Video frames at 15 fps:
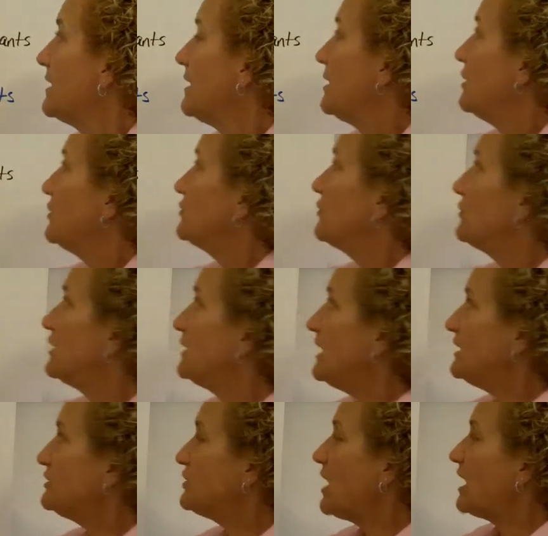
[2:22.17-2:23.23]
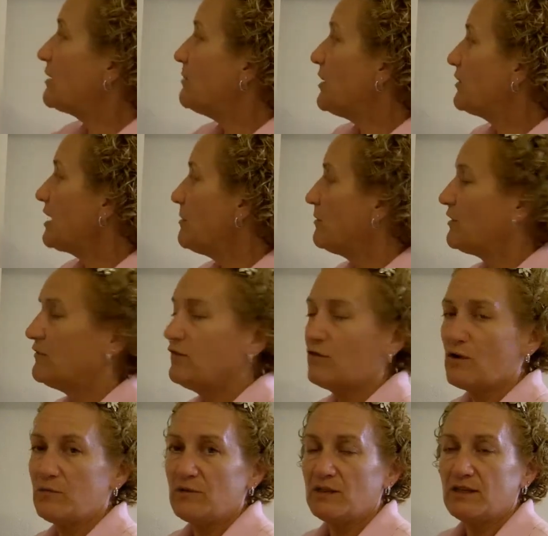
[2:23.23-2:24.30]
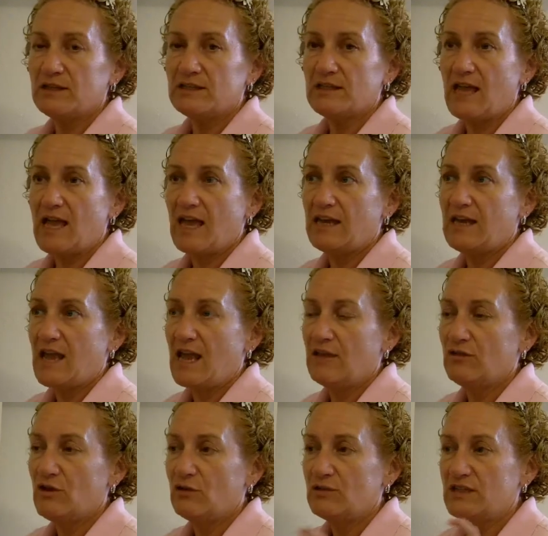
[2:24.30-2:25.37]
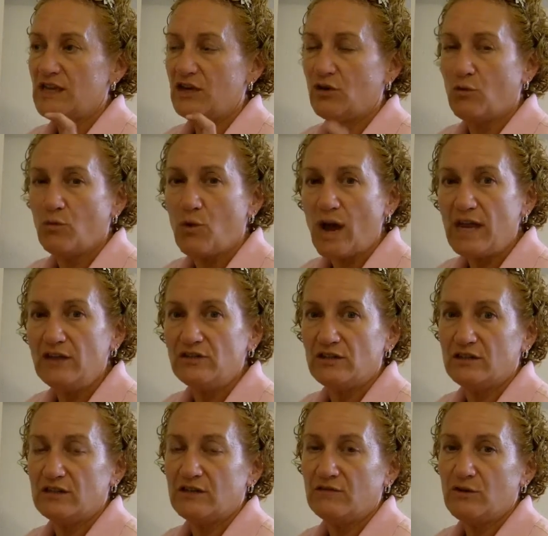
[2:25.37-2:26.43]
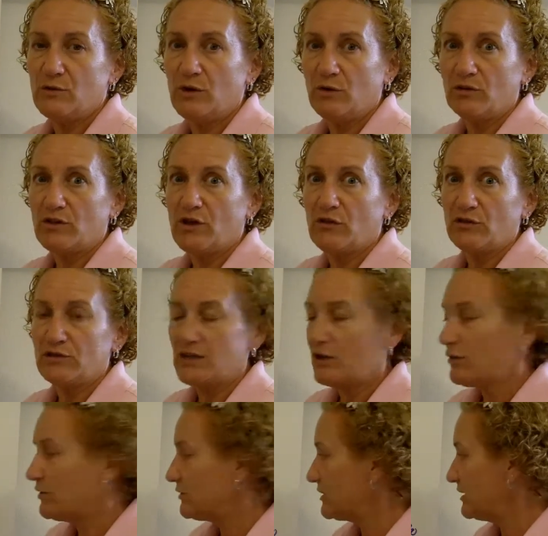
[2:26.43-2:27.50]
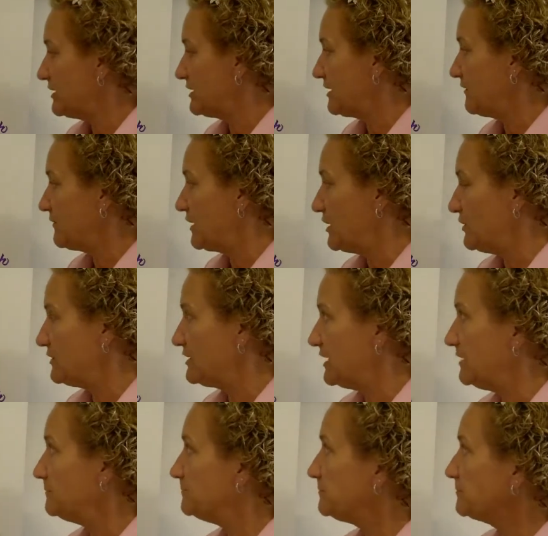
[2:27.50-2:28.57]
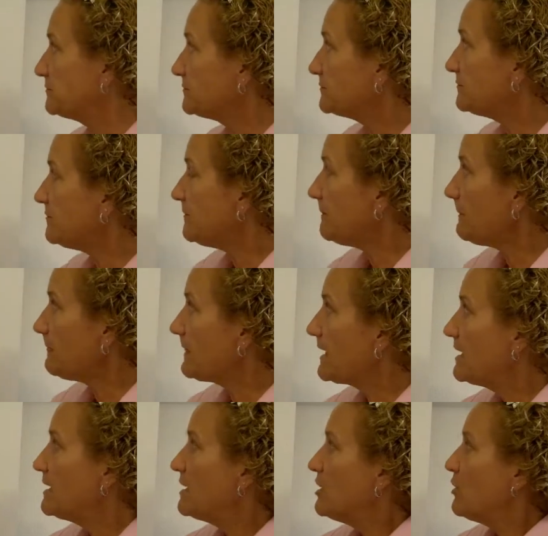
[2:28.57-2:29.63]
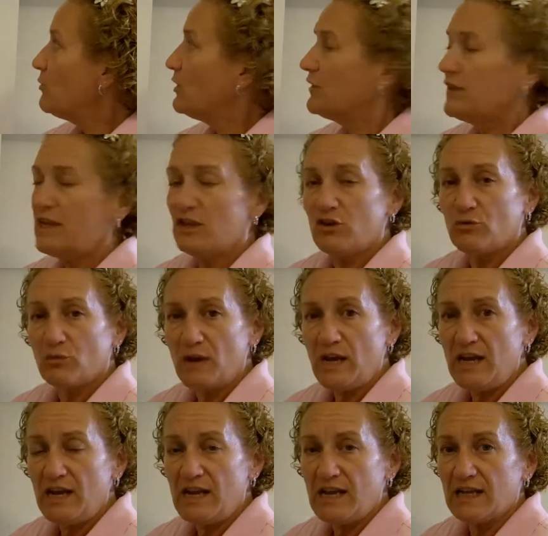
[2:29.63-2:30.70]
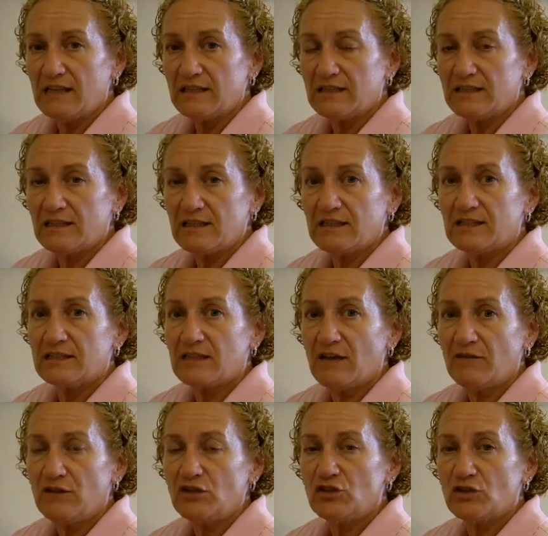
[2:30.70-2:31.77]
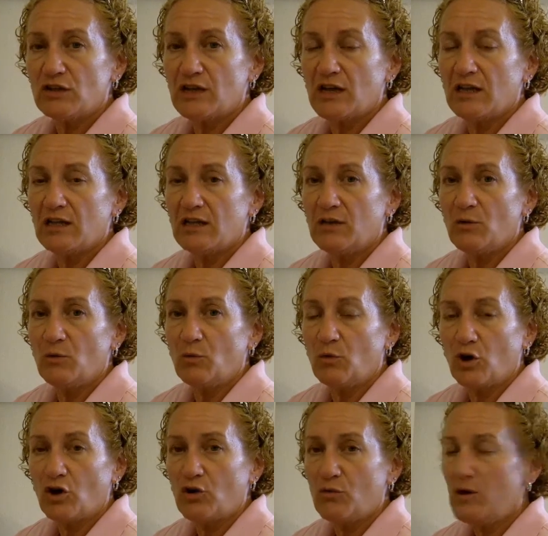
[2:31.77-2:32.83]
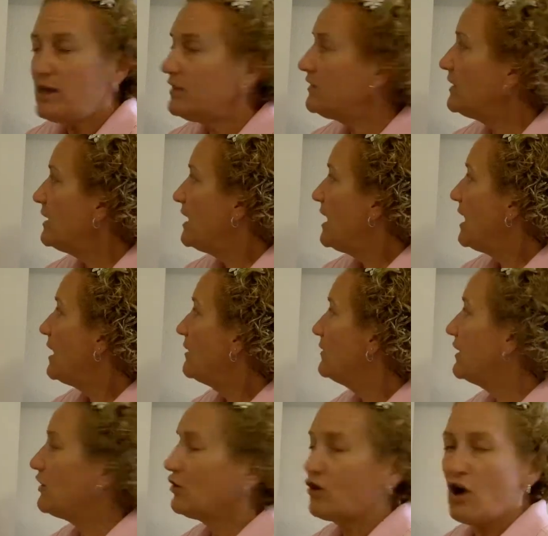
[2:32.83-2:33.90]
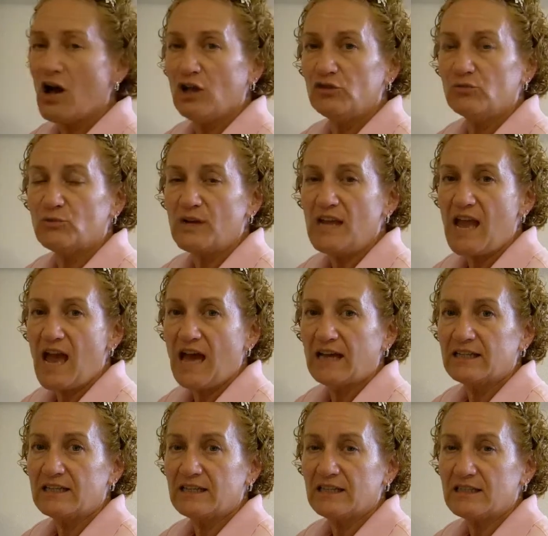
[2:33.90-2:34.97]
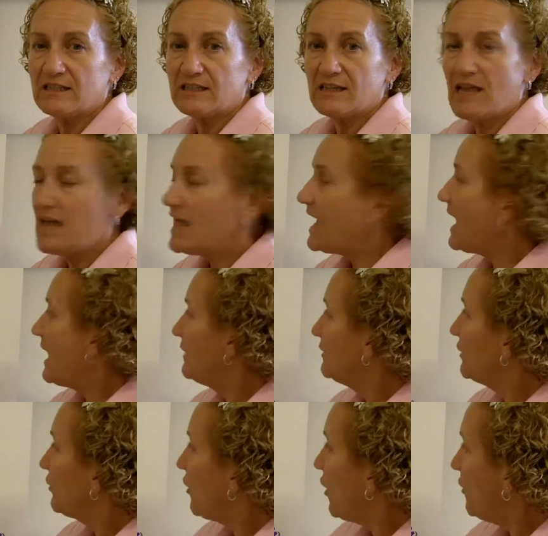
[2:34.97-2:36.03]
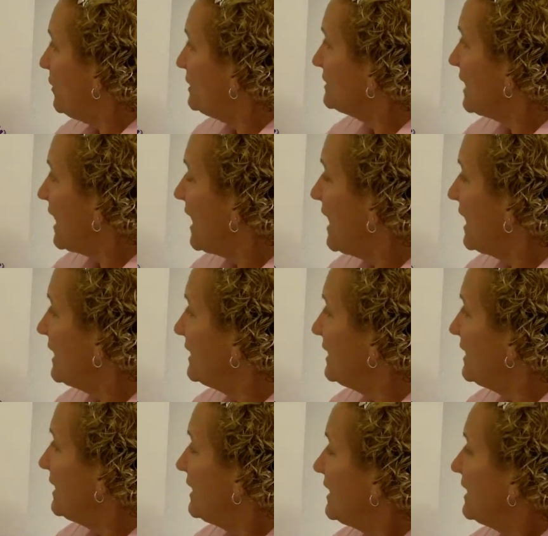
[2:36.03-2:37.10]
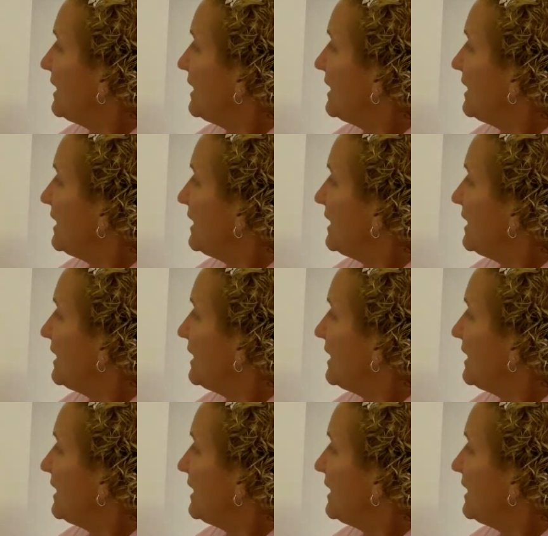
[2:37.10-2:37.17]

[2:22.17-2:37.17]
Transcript: occurred. So then let's talk about chemical formulas and, and those equations, if you will, with all those arrows and stuff that you see. Well, the ingredients, the stuff that you're going to work with, they're called reactants. And they're always on